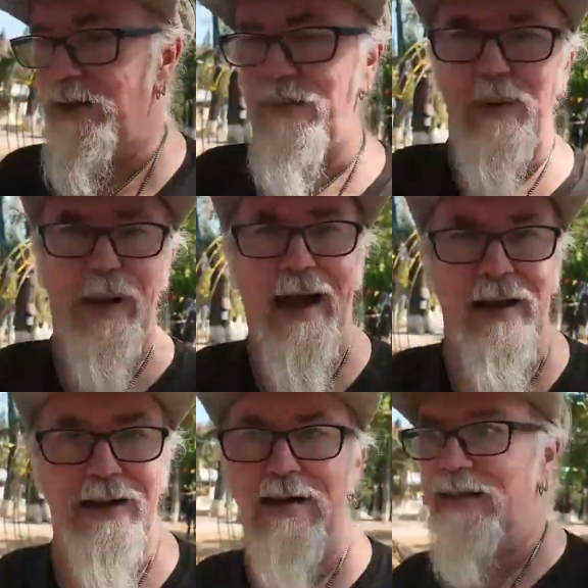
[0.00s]
you'd be
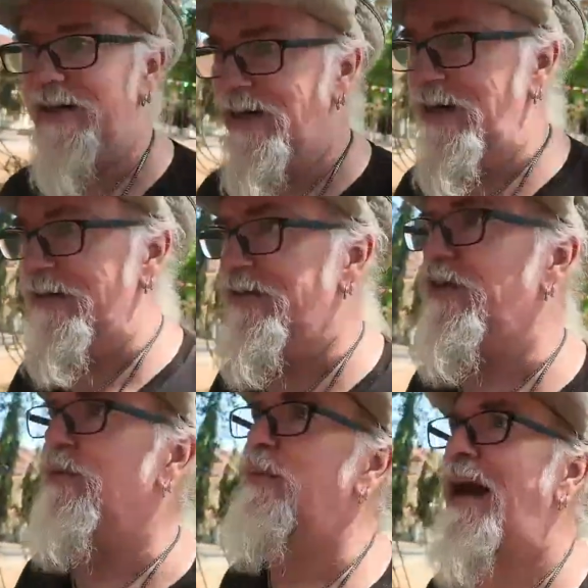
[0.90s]
battling Klingons
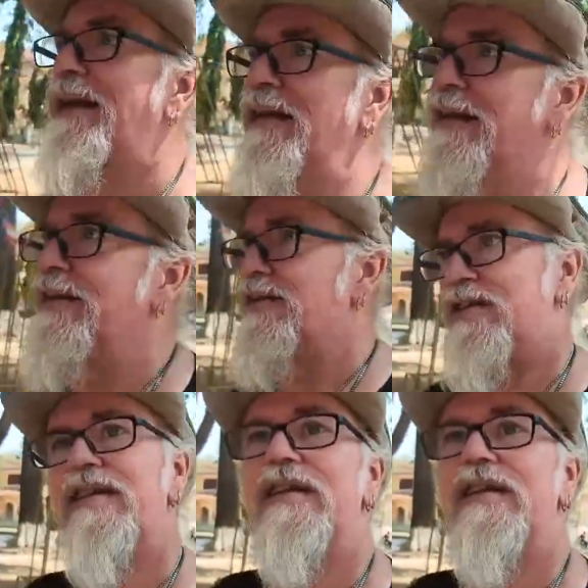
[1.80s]
or battling this,